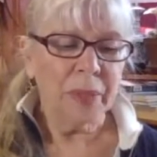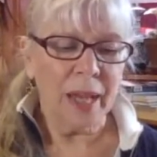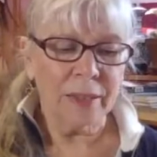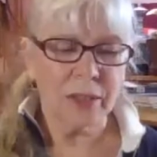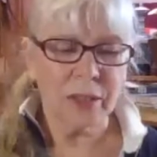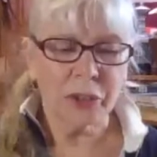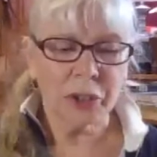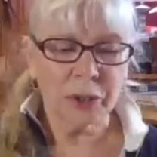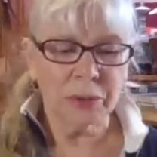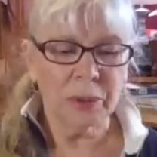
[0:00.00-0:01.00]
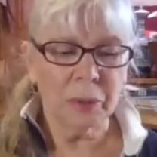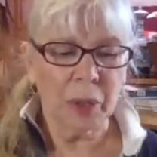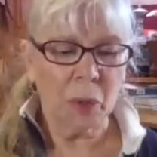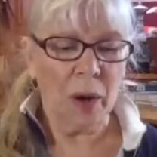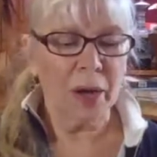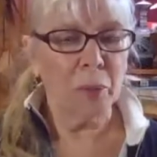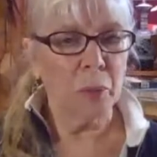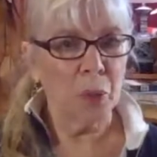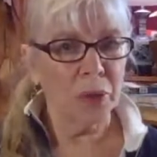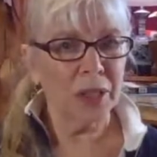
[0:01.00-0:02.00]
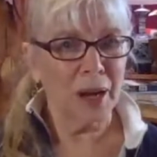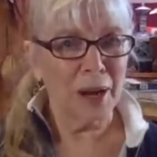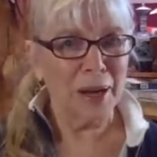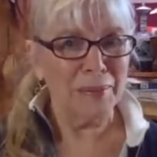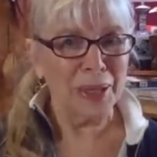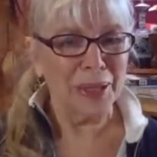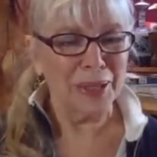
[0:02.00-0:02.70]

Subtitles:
as their children require more time and